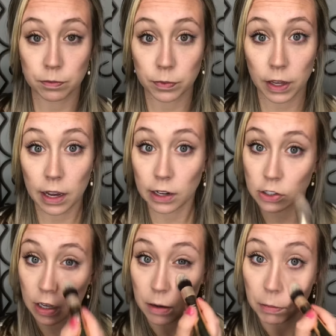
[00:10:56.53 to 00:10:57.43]
Okay, I
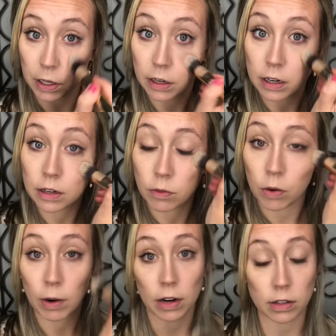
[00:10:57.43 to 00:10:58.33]
just kind of blended it
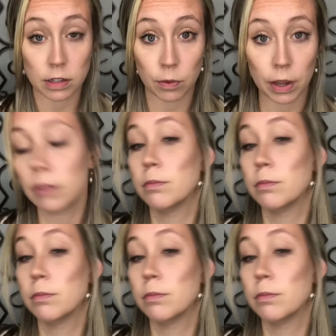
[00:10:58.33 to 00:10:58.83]
around as I went.